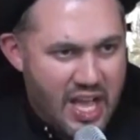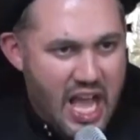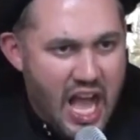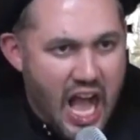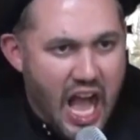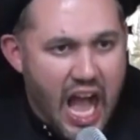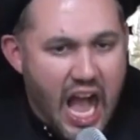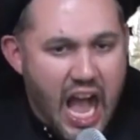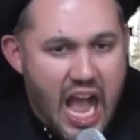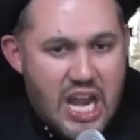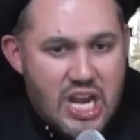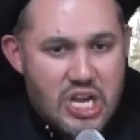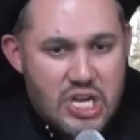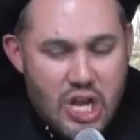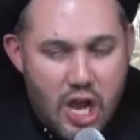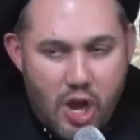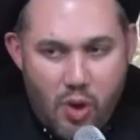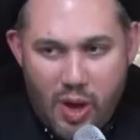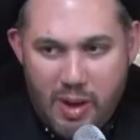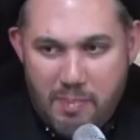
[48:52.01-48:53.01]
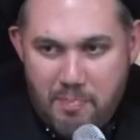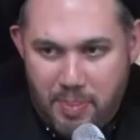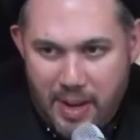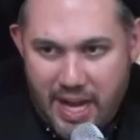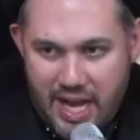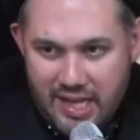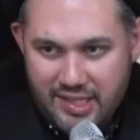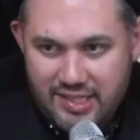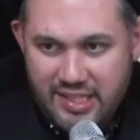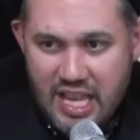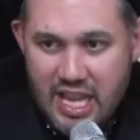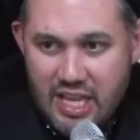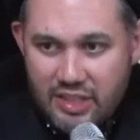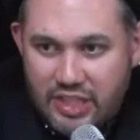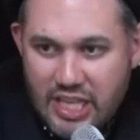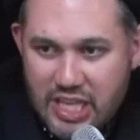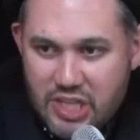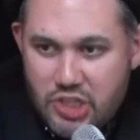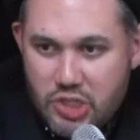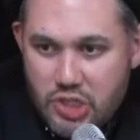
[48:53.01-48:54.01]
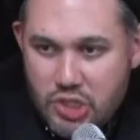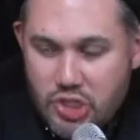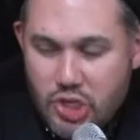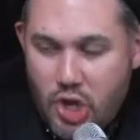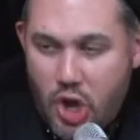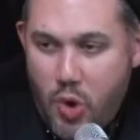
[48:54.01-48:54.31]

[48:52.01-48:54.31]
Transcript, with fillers: I know Abbas. There's no